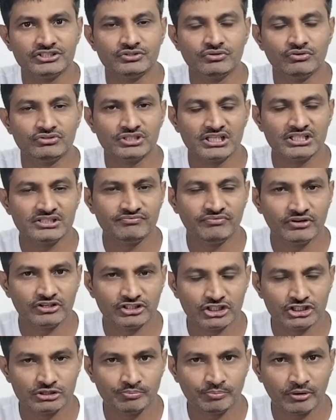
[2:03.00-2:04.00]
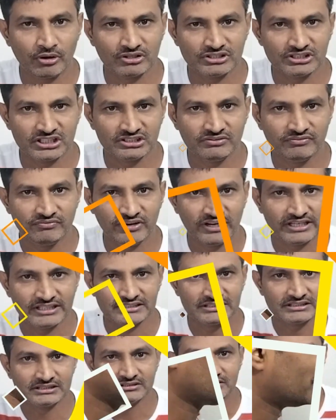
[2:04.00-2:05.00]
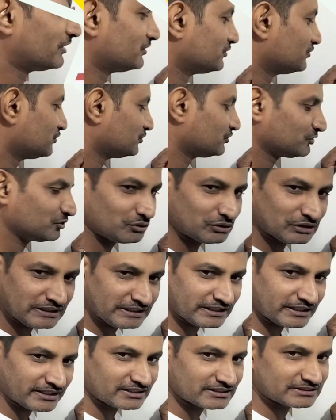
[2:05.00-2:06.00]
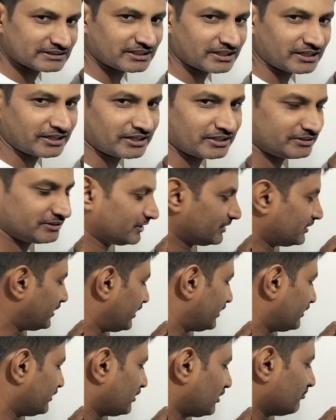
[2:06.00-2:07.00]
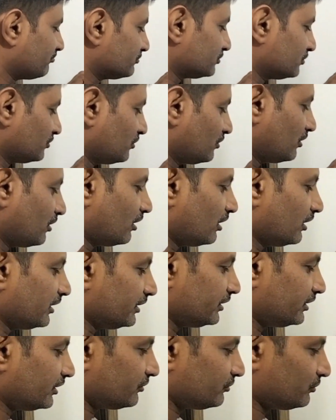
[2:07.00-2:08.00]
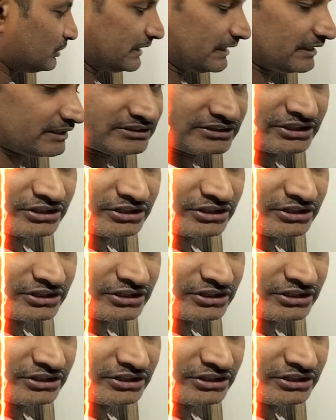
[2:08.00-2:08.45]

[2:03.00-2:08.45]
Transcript: resources for this project diagram frame. So here is the connecting diagram. Here you can